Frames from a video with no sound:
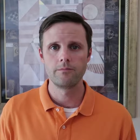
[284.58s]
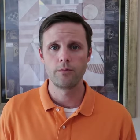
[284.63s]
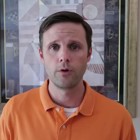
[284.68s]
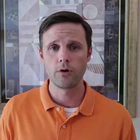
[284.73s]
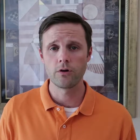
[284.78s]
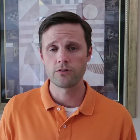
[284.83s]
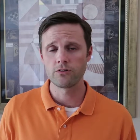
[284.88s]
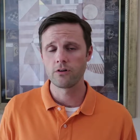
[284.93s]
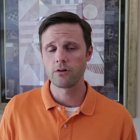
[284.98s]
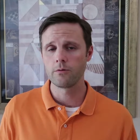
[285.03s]

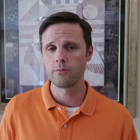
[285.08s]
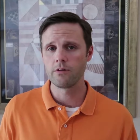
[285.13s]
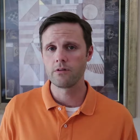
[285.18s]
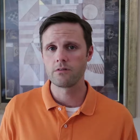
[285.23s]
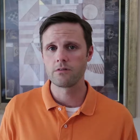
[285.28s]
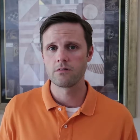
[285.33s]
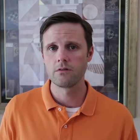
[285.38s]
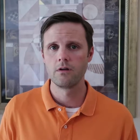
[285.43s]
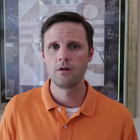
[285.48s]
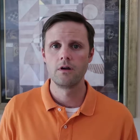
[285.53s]
poker
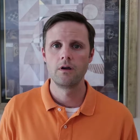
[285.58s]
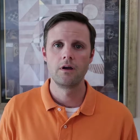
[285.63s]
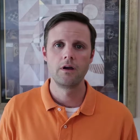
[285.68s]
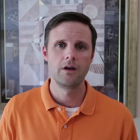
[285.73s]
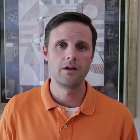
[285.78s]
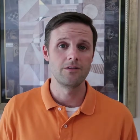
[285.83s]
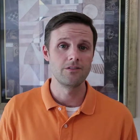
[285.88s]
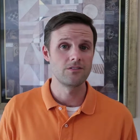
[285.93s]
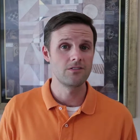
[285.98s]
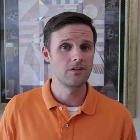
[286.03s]
tournaments
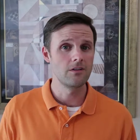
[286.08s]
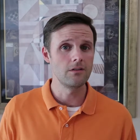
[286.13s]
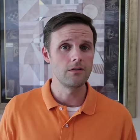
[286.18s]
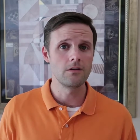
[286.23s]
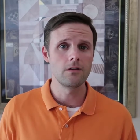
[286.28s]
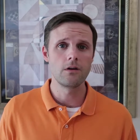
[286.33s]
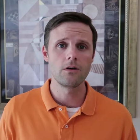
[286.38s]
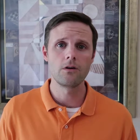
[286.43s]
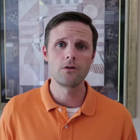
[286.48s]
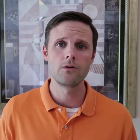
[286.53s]
and sit
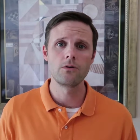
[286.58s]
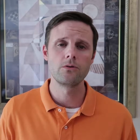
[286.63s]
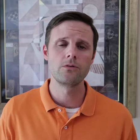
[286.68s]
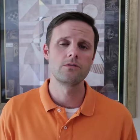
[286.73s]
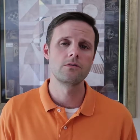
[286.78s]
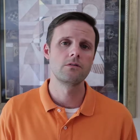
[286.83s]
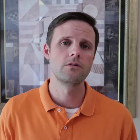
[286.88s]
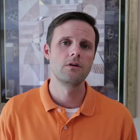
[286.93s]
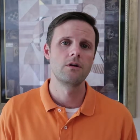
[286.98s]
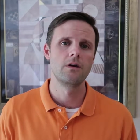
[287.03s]
and
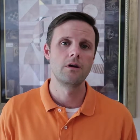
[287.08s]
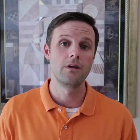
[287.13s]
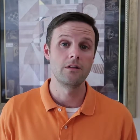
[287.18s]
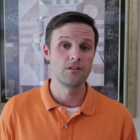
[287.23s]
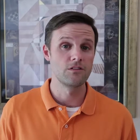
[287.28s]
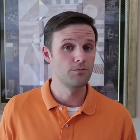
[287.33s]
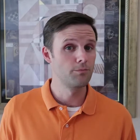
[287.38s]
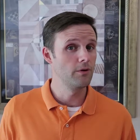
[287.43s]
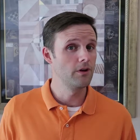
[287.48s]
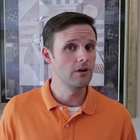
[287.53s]
goes
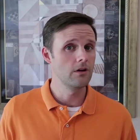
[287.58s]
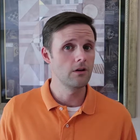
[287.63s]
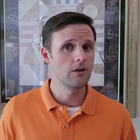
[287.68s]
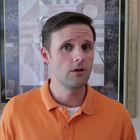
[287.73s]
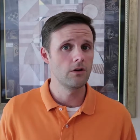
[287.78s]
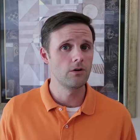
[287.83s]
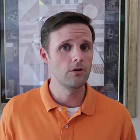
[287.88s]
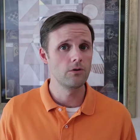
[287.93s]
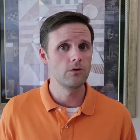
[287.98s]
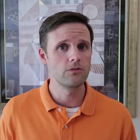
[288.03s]
and spin and
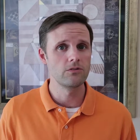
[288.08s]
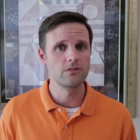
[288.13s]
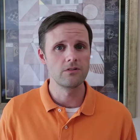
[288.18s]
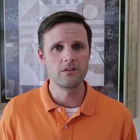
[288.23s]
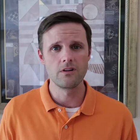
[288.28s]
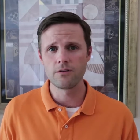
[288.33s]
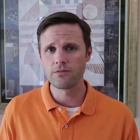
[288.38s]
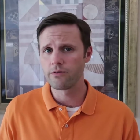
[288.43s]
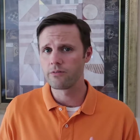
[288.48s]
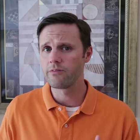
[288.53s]
goes
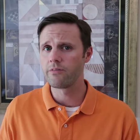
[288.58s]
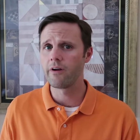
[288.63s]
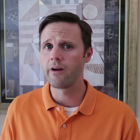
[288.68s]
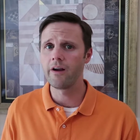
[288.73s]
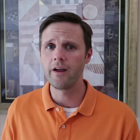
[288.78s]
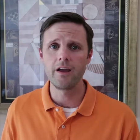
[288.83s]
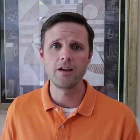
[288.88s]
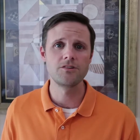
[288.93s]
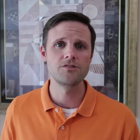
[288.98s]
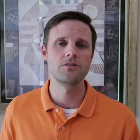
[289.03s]
and different
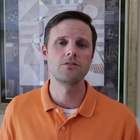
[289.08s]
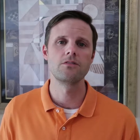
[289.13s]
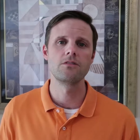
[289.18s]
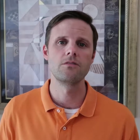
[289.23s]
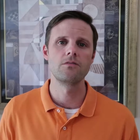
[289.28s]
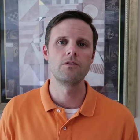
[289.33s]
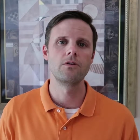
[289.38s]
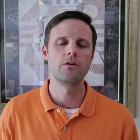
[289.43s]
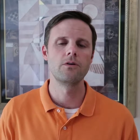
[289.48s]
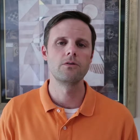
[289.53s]

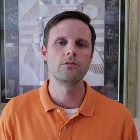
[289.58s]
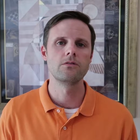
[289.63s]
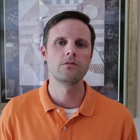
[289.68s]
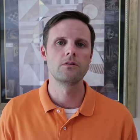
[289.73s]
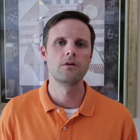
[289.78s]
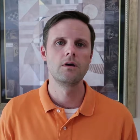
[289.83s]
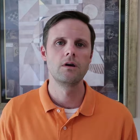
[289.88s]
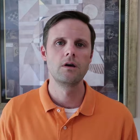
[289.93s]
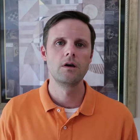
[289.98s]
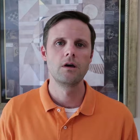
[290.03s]
variations of
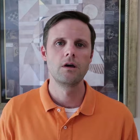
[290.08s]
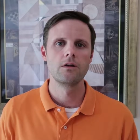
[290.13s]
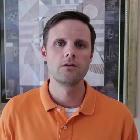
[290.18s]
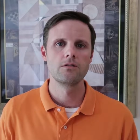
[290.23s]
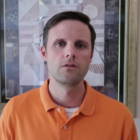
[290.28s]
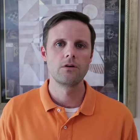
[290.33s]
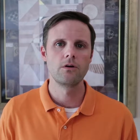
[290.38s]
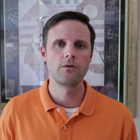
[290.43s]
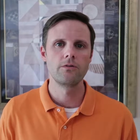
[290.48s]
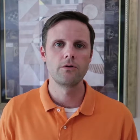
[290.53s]
those.
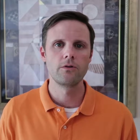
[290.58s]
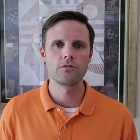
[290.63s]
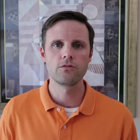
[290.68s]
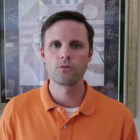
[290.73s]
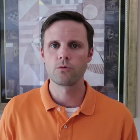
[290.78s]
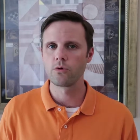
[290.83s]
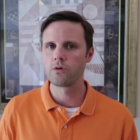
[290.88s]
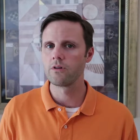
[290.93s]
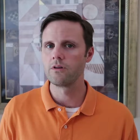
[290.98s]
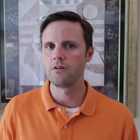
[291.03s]
So those
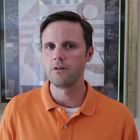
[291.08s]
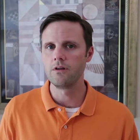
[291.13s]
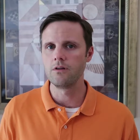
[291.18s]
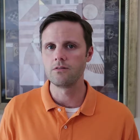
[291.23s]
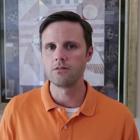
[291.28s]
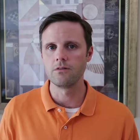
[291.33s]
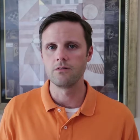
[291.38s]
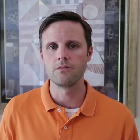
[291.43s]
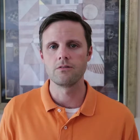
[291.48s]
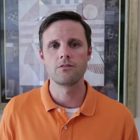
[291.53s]
are really
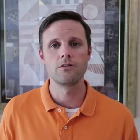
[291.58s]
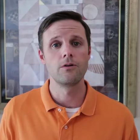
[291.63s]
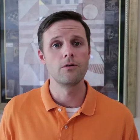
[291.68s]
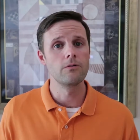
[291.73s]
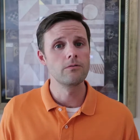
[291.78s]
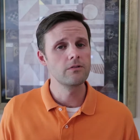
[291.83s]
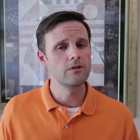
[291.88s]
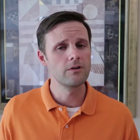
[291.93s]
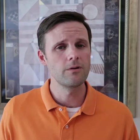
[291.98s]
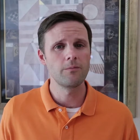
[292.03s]
decent.
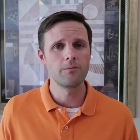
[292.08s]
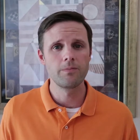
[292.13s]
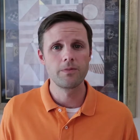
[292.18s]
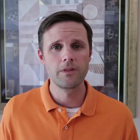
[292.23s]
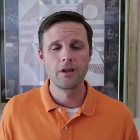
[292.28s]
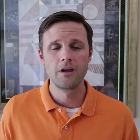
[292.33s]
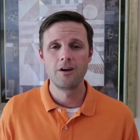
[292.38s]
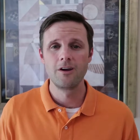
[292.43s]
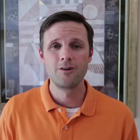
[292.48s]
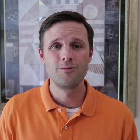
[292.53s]
So
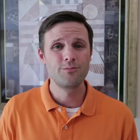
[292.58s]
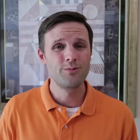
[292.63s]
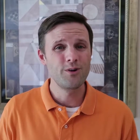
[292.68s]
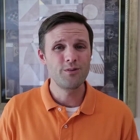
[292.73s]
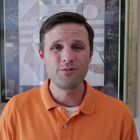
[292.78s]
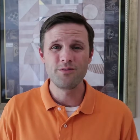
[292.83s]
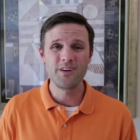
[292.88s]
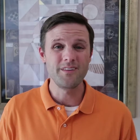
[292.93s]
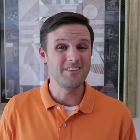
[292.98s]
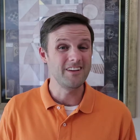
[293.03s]

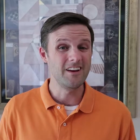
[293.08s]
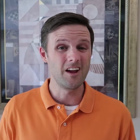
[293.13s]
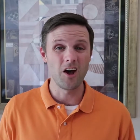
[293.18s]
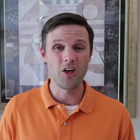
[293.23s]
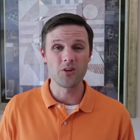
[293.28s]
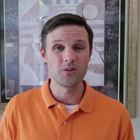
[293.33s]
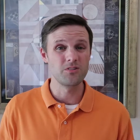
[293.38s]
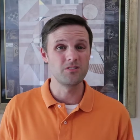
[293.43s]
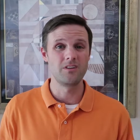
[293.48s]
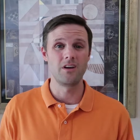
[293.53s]
put
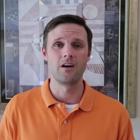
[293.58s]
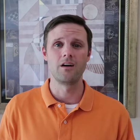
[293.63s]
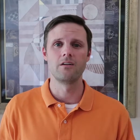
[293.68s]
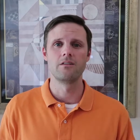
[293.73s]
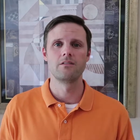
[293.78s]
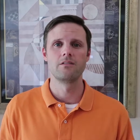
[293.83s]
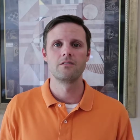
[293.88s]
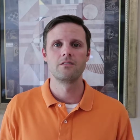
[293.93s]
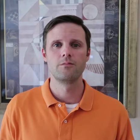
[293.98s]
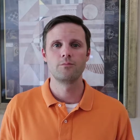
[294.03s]
$50 down,
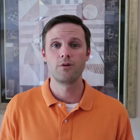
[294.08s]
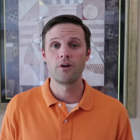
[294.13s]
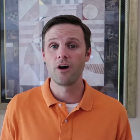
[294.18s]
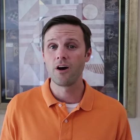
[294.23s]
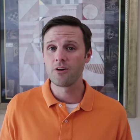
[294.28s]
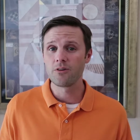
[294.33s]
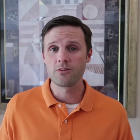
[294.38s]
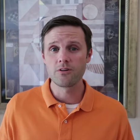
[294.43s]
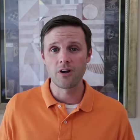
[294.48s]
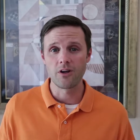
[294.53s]
put
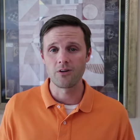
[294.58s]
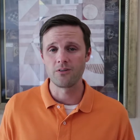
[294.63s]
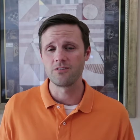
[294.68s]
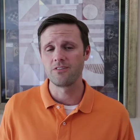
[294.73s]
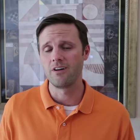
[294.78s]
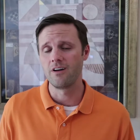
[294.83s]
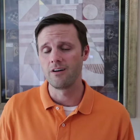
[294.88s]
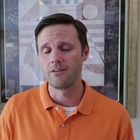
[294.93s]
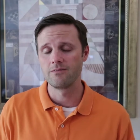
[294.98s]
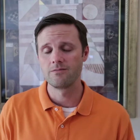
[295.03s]

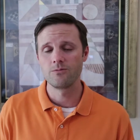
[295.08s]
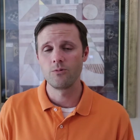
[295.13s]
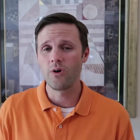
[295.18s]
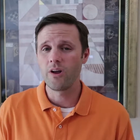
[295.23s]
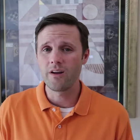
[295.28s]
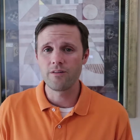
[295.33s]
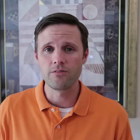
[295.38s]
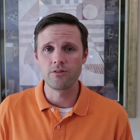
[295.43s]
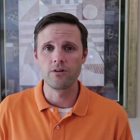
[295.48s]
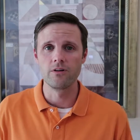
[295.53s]
$100 down,
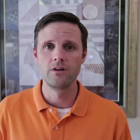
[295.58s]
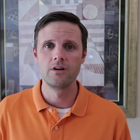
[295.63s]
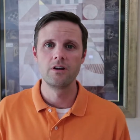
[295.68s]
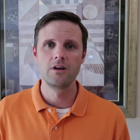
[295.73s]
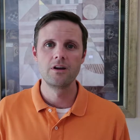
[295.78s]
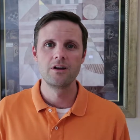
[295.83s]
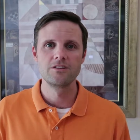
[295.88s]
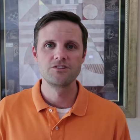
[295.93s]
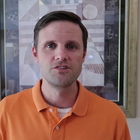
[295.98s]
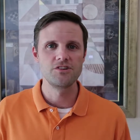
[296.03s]
whatever.
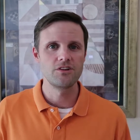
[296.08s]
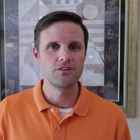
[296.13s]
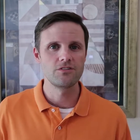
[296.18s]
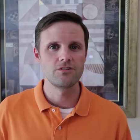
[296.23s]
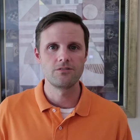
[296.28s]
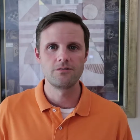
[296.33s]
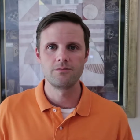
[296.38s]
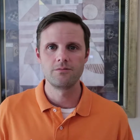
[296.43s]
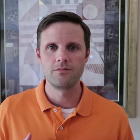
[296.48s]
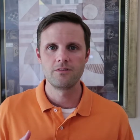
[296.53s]

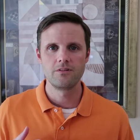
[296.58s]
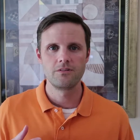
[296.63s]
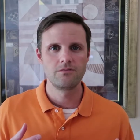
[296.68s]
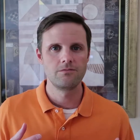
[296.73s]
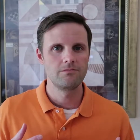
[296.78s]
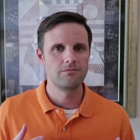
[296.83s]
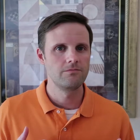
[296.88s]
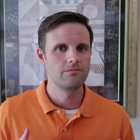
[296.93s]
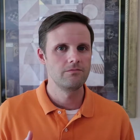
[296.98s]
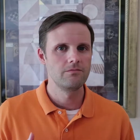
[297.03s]
Just
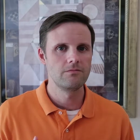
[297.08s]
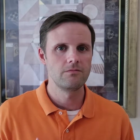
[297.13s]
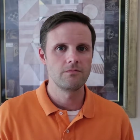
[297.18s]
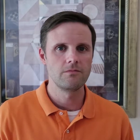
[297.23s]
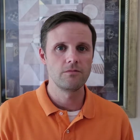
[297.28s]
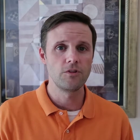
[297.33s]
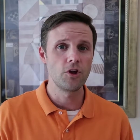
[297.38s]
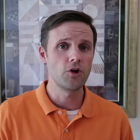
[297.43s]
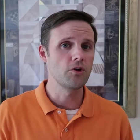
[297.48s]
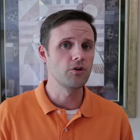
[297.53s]

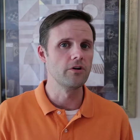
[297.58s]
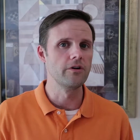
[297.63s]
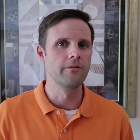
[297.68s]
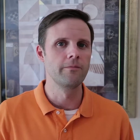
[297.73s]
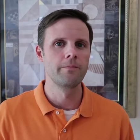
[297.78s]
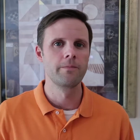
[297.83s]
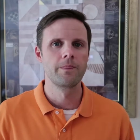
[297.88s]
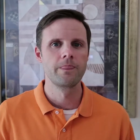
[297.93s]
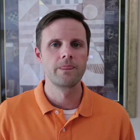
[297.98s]
learn.